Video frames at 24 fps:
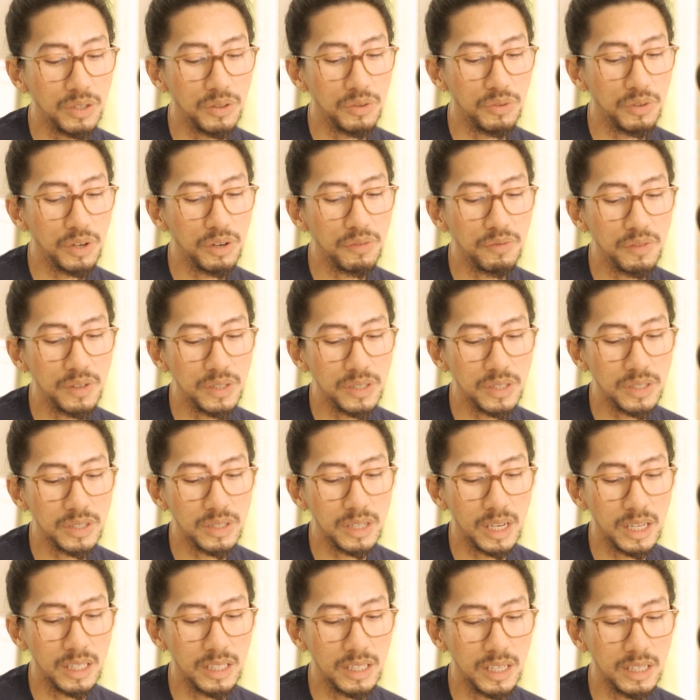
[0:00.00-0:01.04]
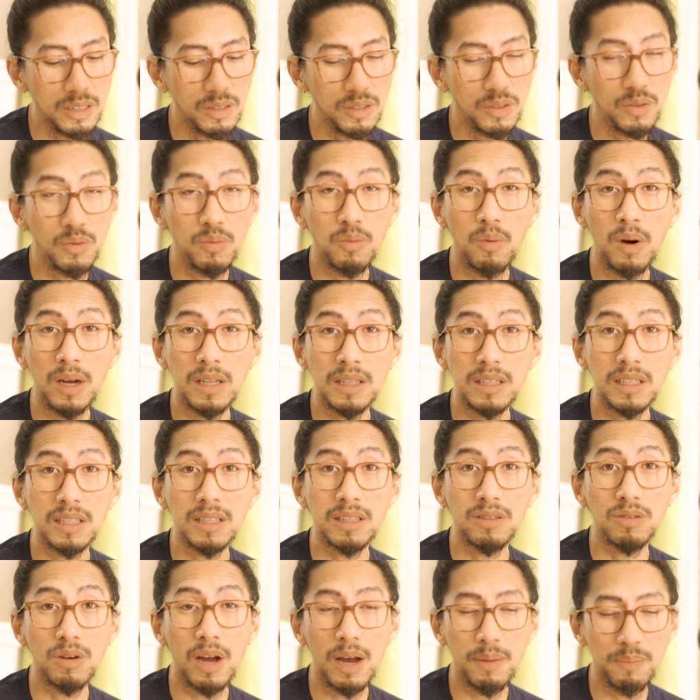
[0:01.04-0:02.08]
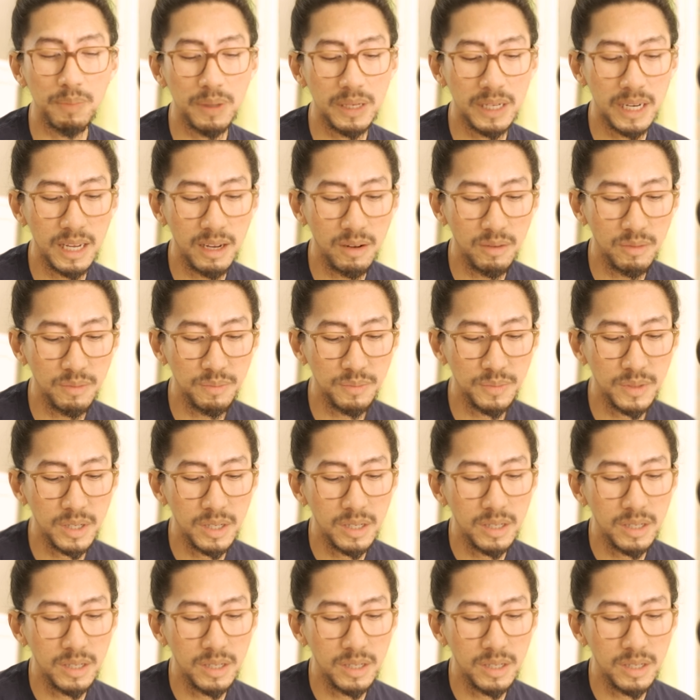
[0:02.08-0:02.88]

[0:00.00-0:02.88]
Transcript: nervous, and yet you want it to happen now.